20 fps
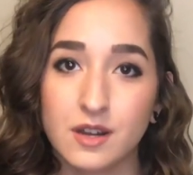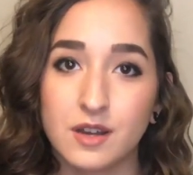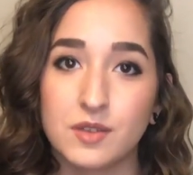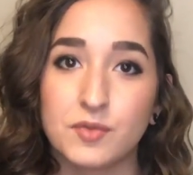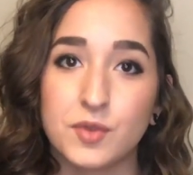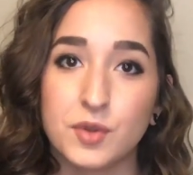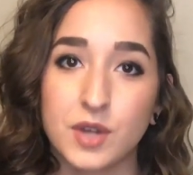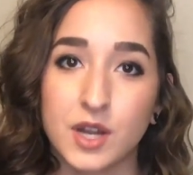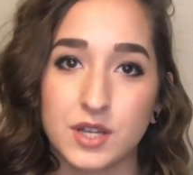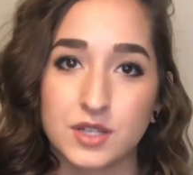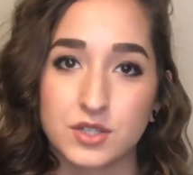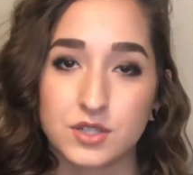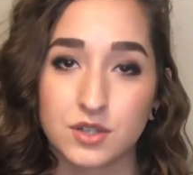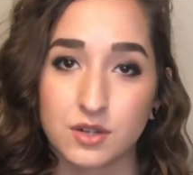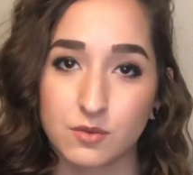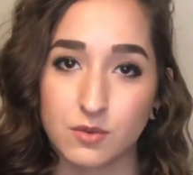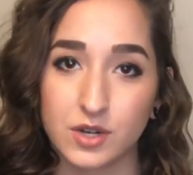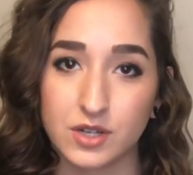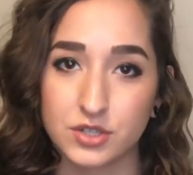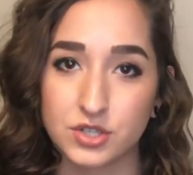If you guys
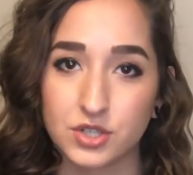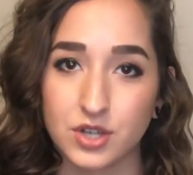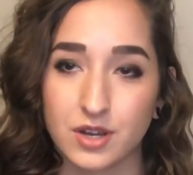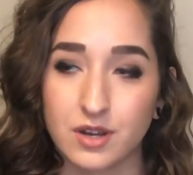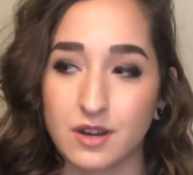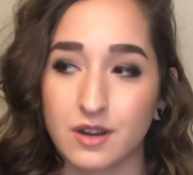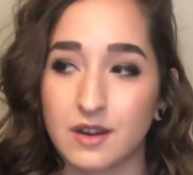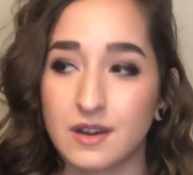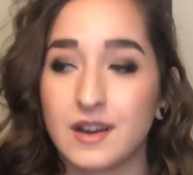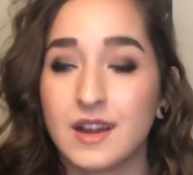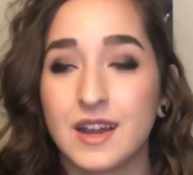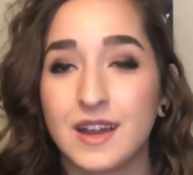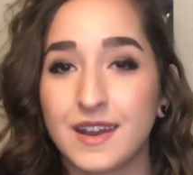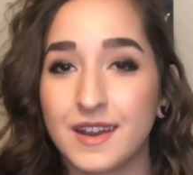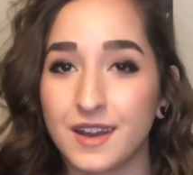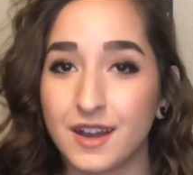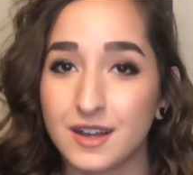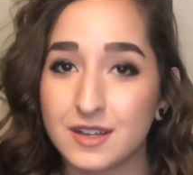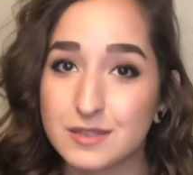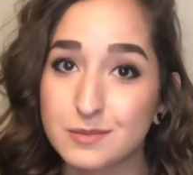don't watch Shudder,
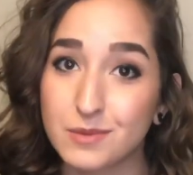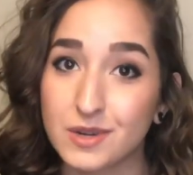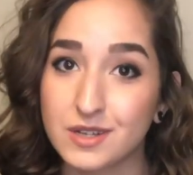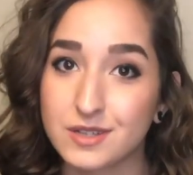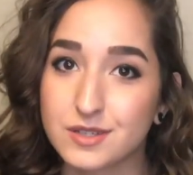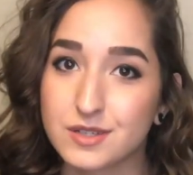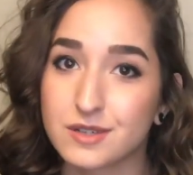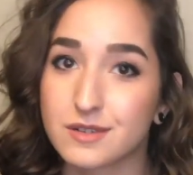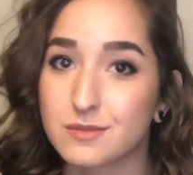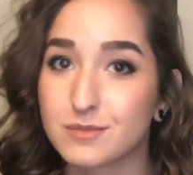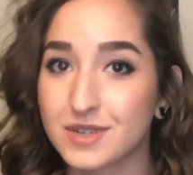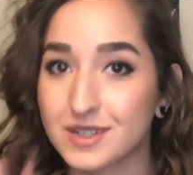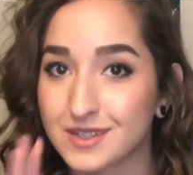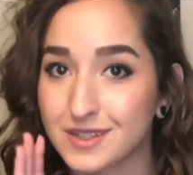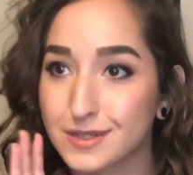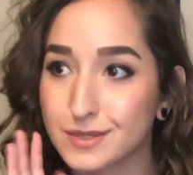not sponsored, but